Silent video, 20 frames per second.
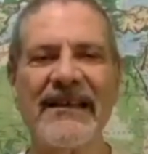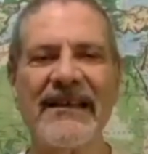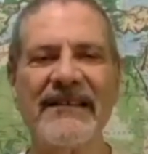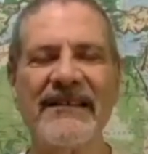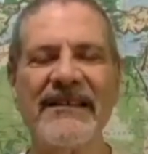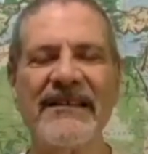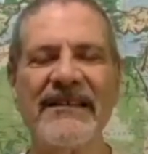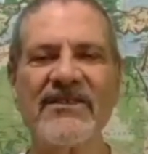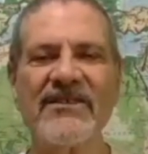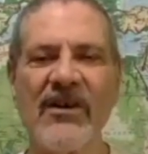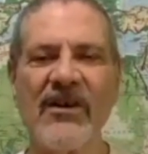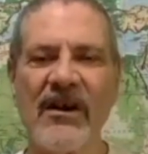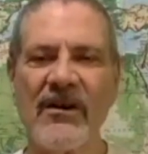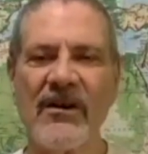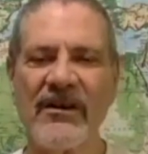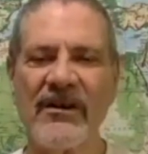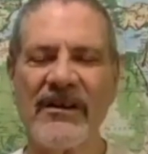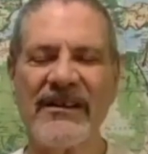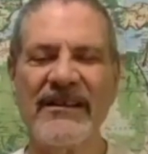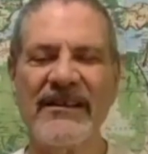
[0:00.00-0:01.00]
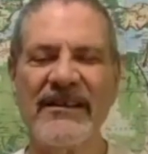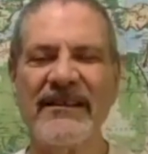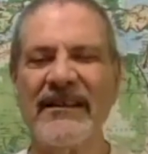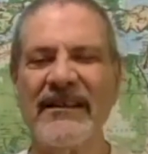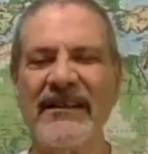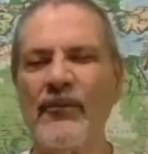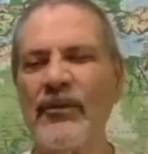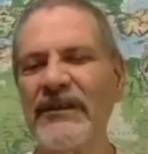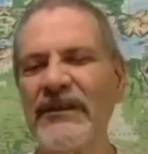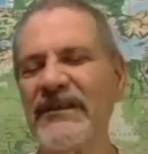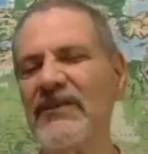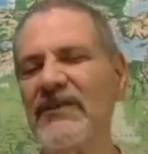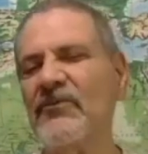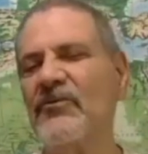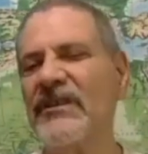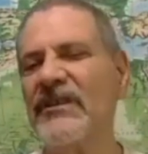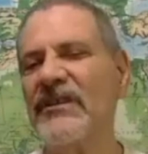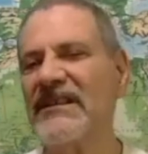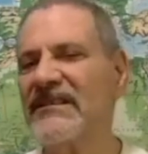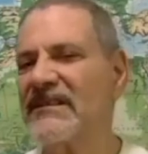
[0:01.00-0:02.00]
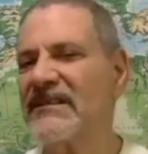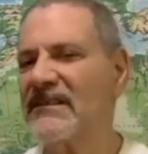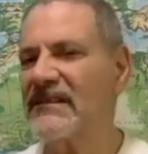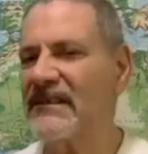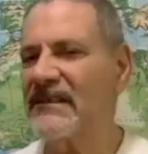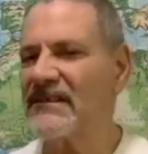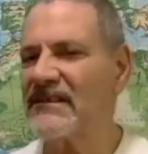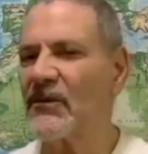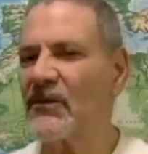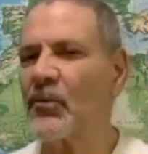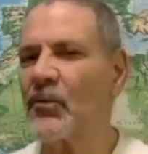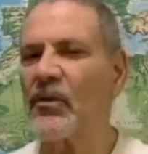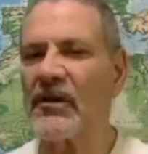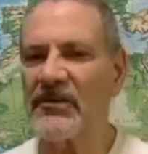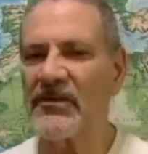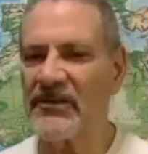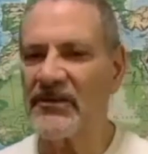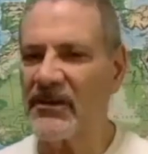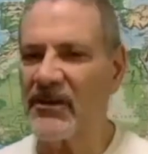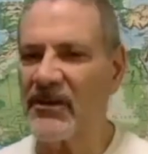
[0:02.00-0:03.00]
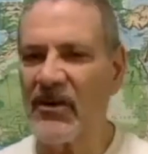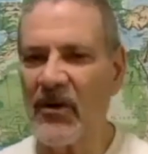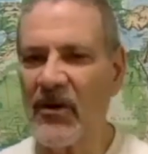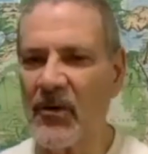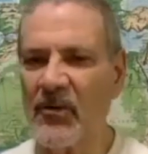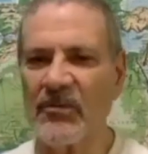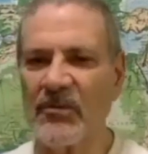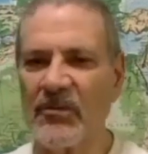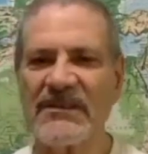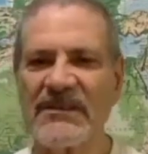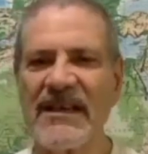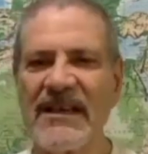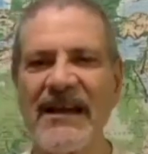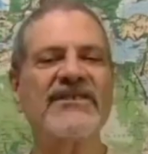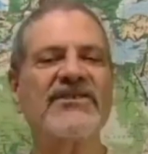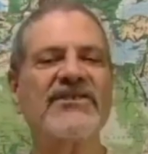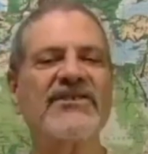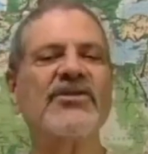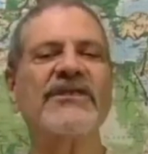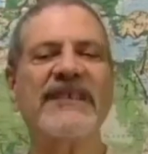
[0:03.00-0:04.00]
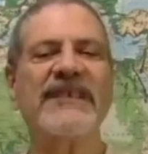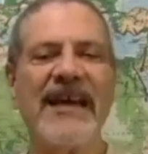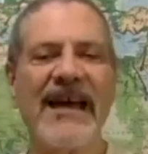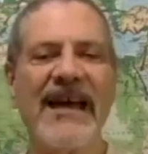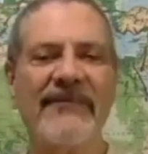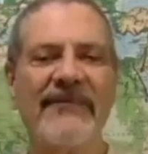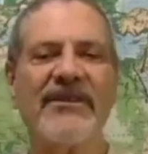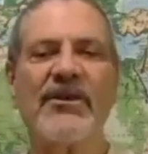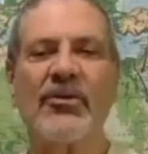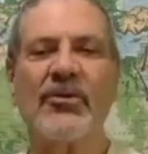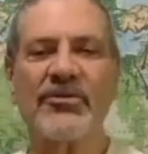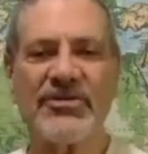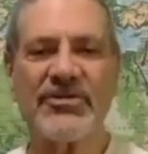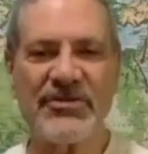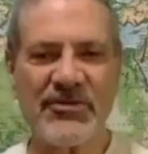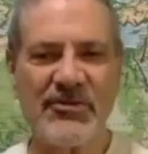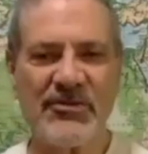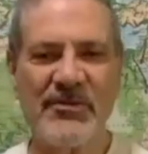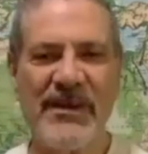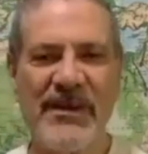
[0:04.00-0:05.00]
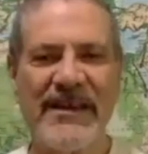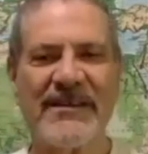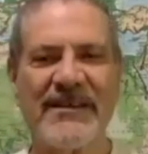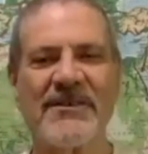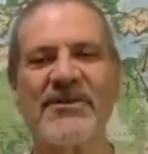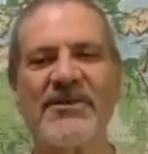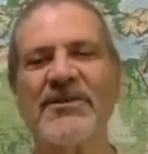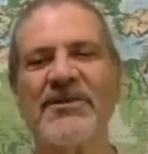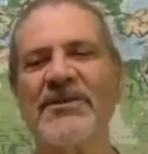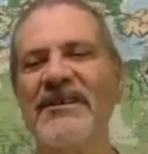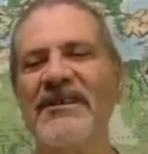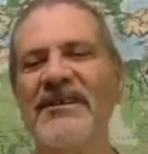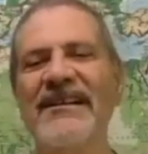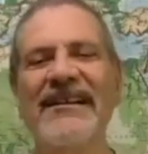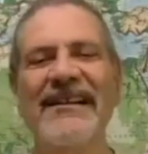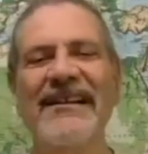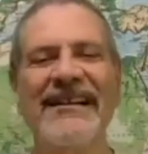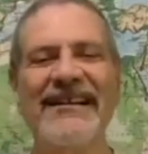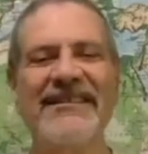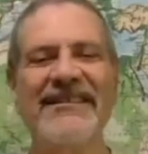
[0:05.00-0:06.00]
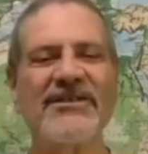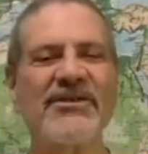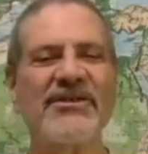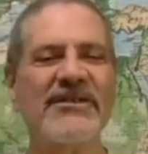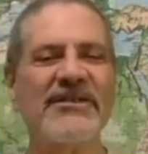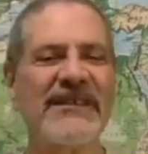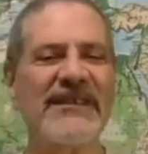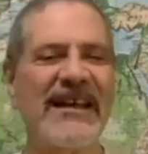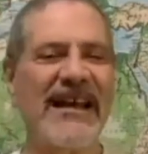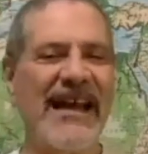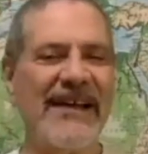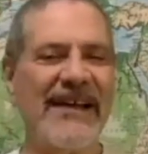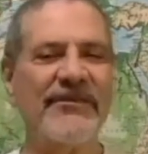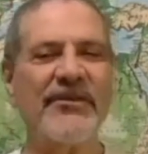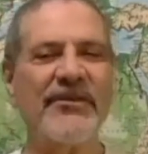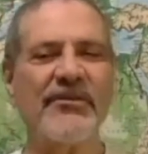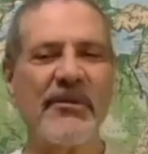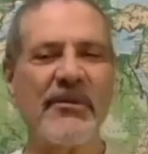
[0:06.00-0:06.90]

these are, within reason, these are worthy goals. It's good to have the old shoemaker. It's good to have the